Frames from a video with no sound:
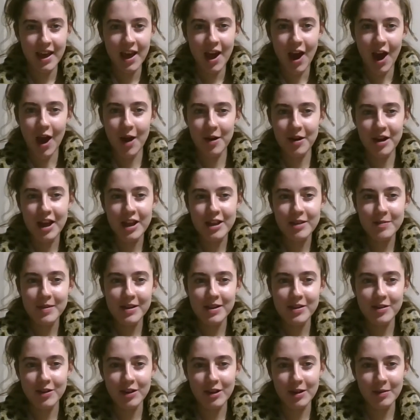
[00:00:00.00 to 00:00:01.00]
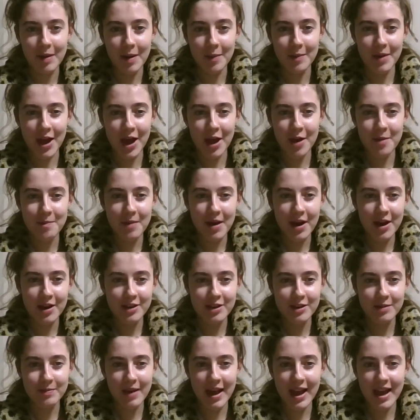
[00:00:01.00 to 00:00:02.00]
I'm going to be talking about my own purchase
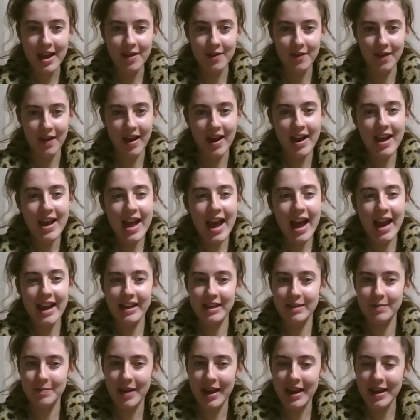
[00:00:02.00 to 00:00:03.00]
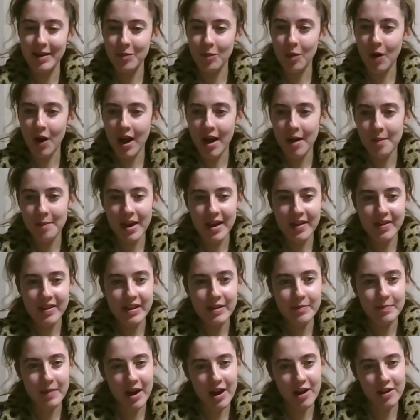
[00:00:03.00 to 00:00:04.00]
behaviour and explaining why I make these
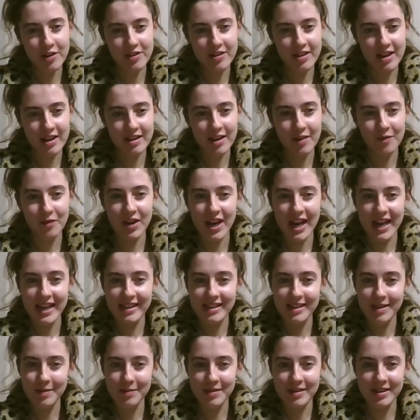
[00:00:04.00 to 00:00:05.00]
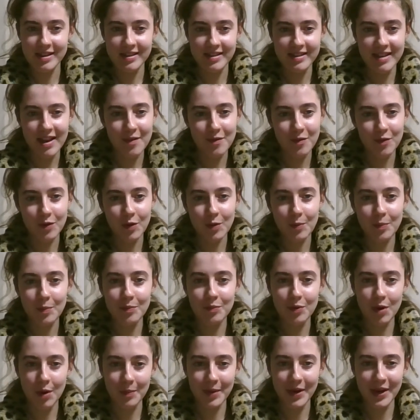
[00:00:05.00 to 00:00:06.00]
purchases and relating them to several
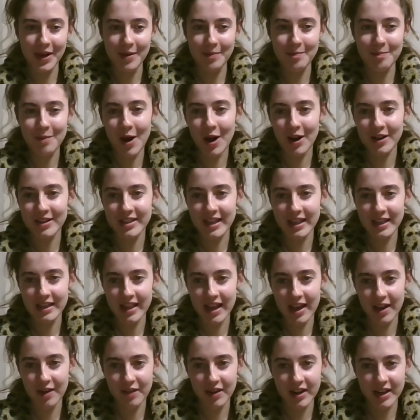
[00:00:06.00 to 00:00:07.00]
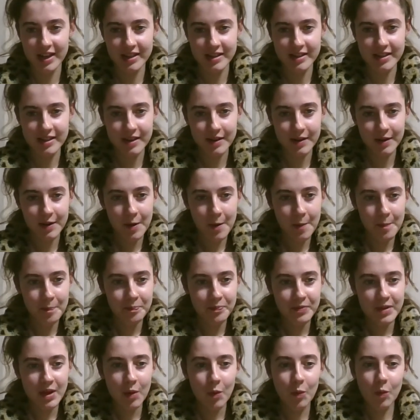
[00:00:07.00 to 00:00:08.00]
prominent marketing theories.
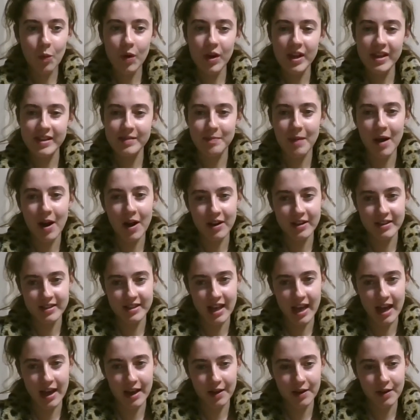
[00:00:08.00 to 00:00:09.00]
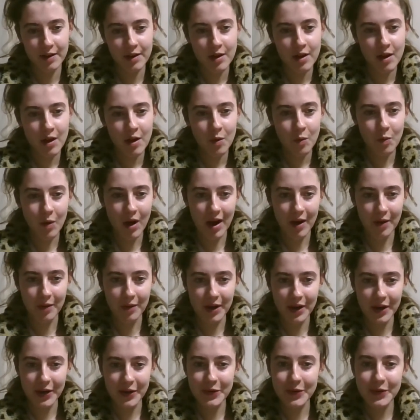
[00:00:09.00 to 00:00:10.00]
What is marketing? Well,
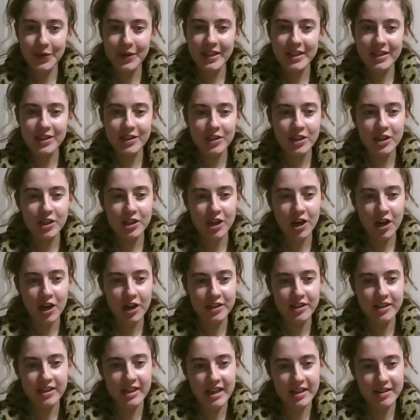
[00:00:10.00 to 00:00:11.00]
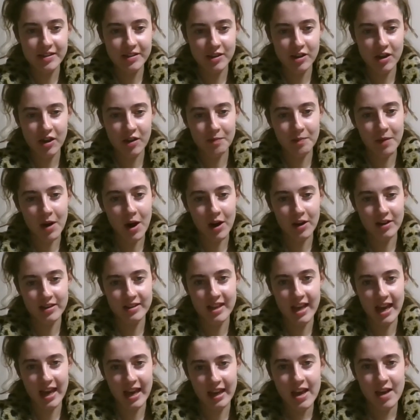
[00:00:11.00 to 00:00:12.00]
according to the Chartered Institute of
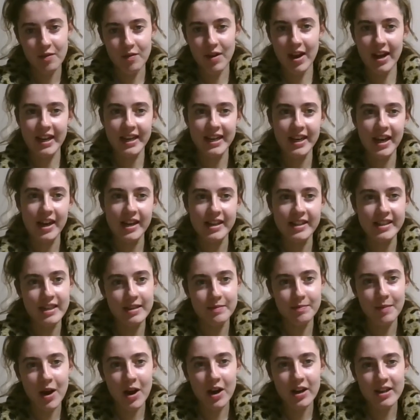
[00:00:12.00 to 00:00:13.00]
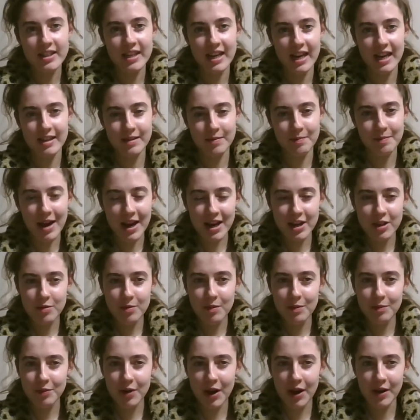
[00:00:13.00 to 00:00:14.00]
Marketing, it recognises marketing as a management
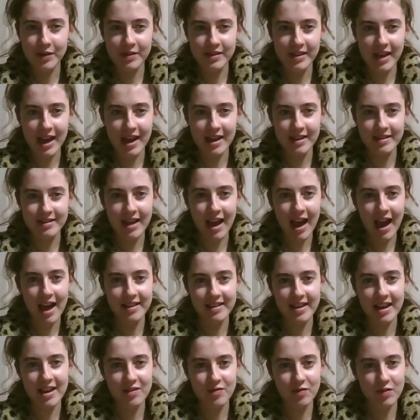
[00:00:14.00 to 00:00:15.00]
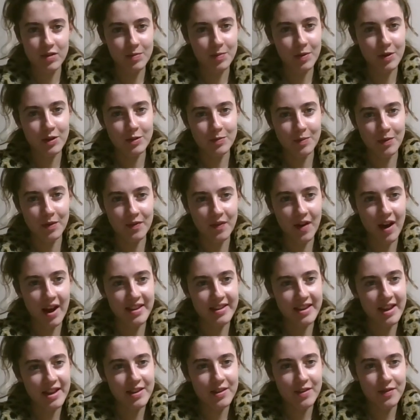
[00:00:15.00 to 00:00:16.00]
process as it is responsible for
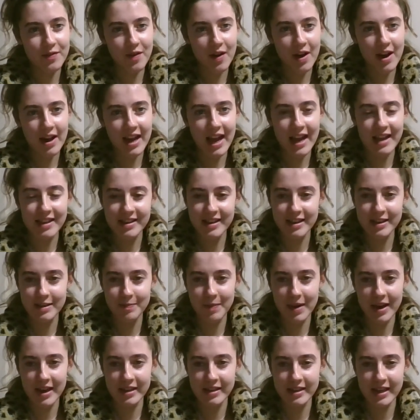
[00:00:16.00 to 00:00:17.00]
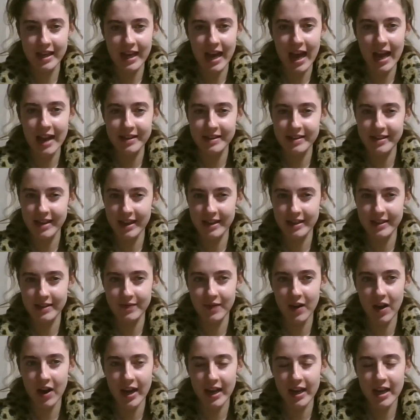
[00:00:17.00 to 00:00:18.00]
identifying, anticipating and
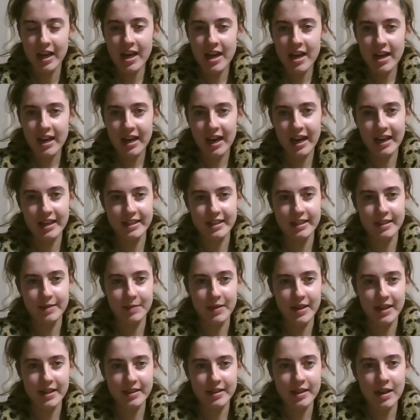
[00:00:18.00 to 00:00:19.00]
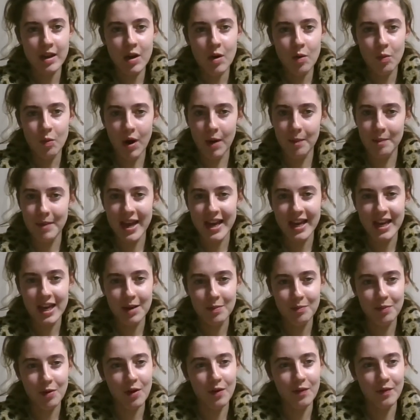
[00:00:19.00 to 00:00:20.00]
satisfying customers while making a
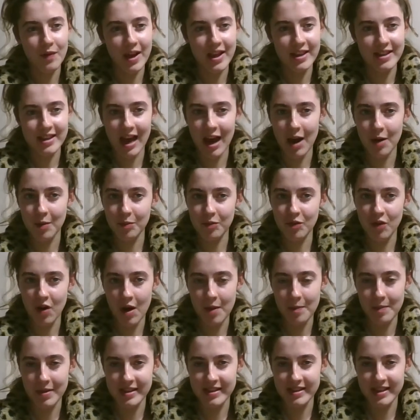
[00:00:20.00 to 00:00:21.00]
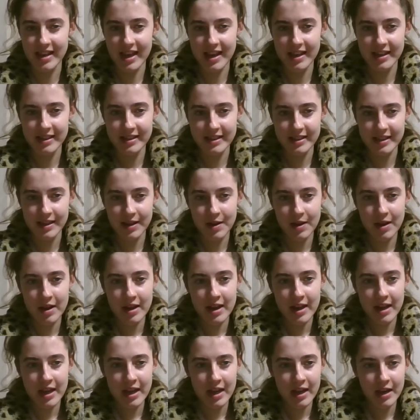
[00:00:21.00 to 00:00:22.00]
profit to help grow a business.
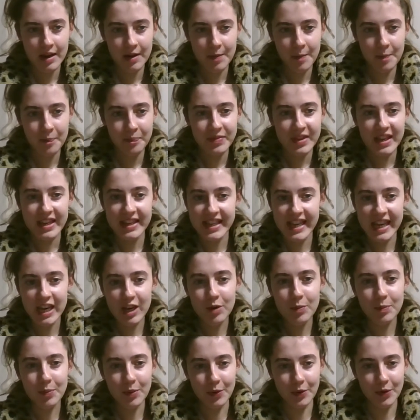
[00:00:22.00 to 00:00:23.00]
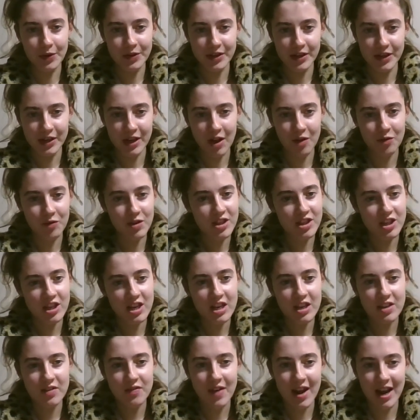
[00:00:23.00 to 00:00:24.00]
Neil Borden originally
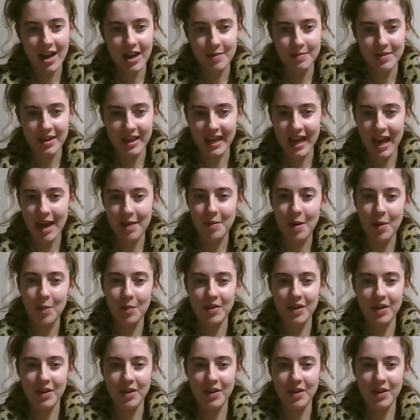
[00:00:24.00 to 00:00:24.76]
developed and came up